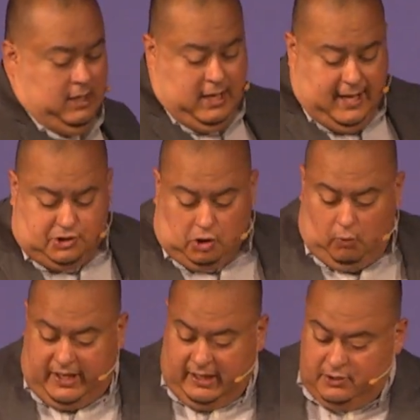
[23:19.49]
And so
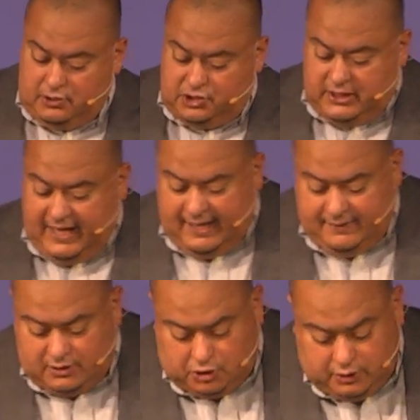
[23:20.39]
we understand
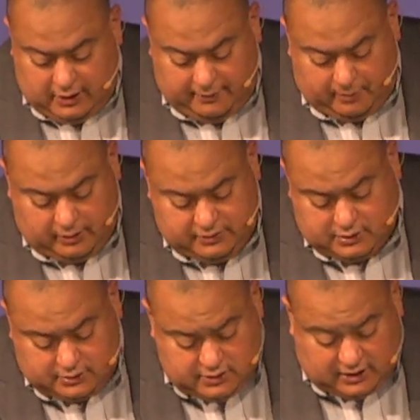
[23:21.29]
that to deliber- d-
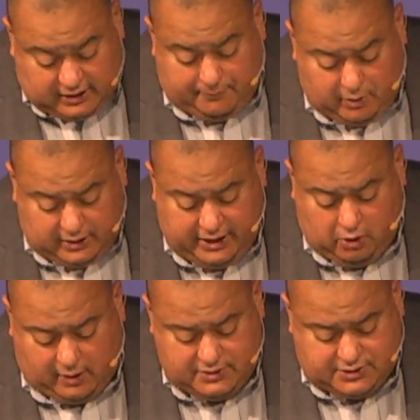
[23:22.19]
deliberately go
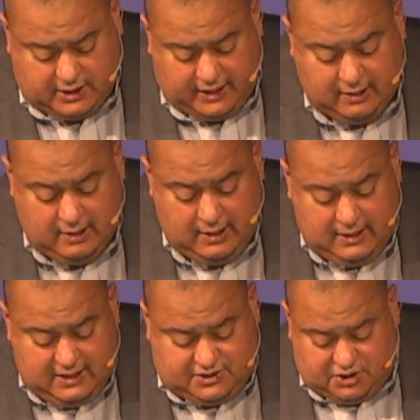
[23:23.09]
on sinning
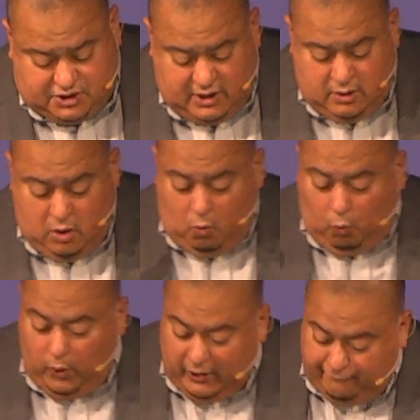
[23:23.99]
is to sin
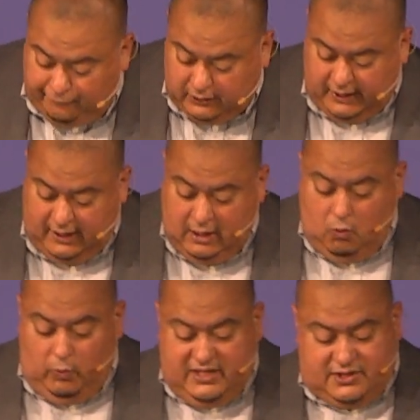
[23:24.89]
willfully.
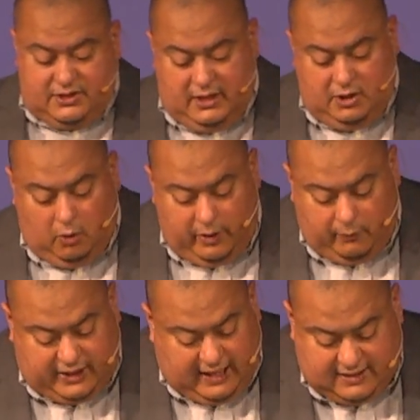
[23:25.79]
We sin knowing
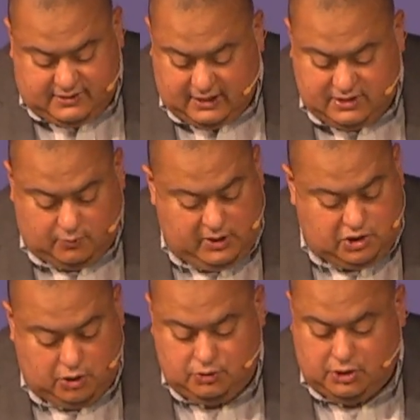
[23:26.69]
what God says and we
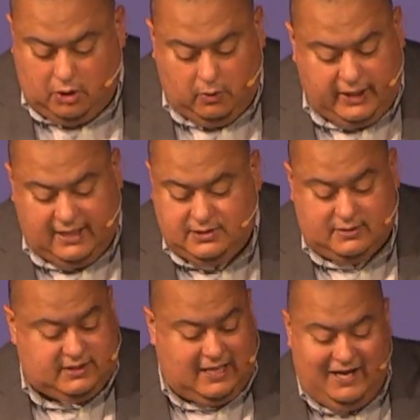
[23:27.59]
choose to go against it.
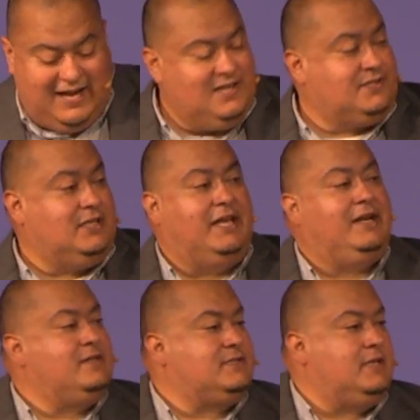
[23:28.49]
It's not an isolated
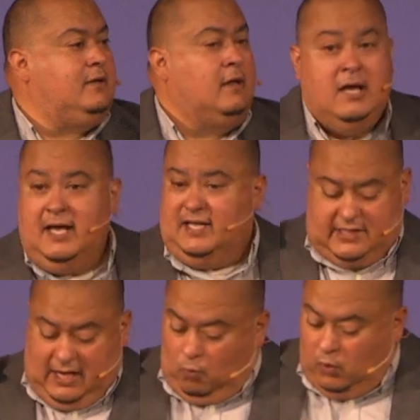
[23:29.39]
incident, it's
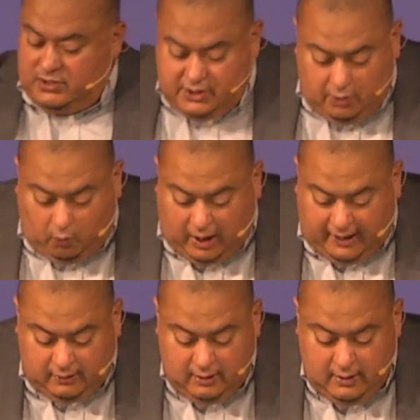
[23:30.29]
not once in a
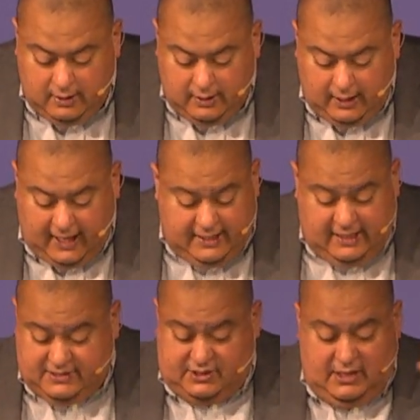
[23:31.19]
while, and
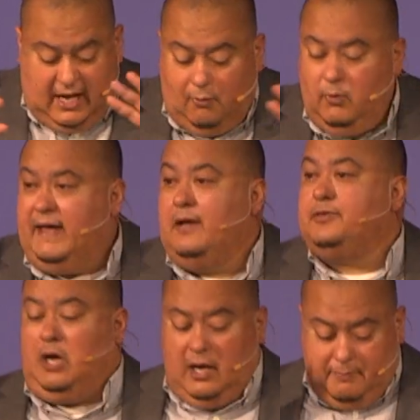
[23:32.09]
it's not without
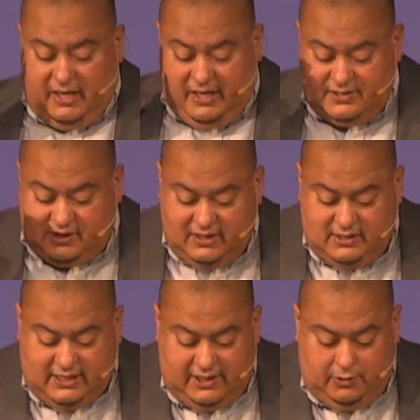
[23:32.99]
thought, but it is
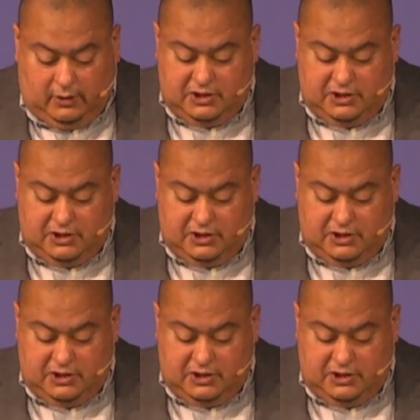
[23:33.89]
continual.